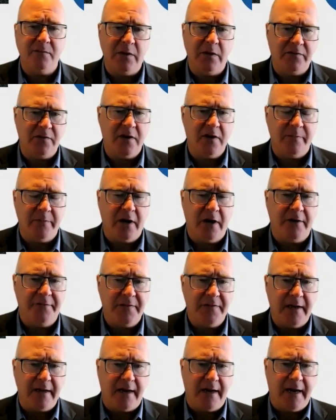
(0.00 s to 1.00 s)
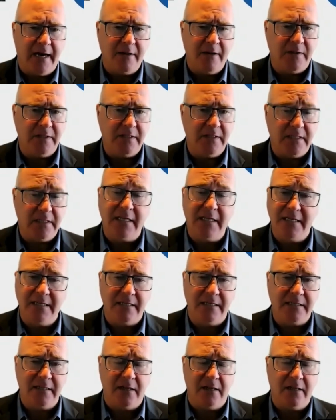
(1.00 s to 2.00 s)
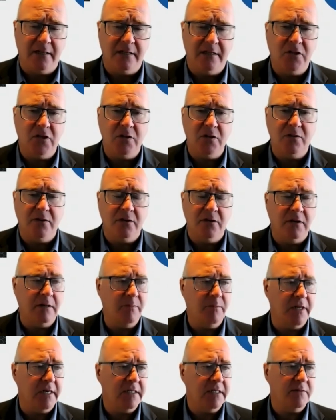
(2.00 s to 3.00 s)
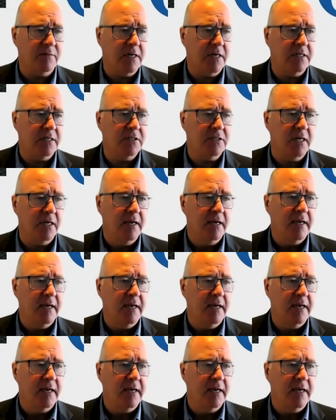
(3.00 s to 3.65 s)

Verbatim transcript: We've come off that high, but still in a solid 230 plus range.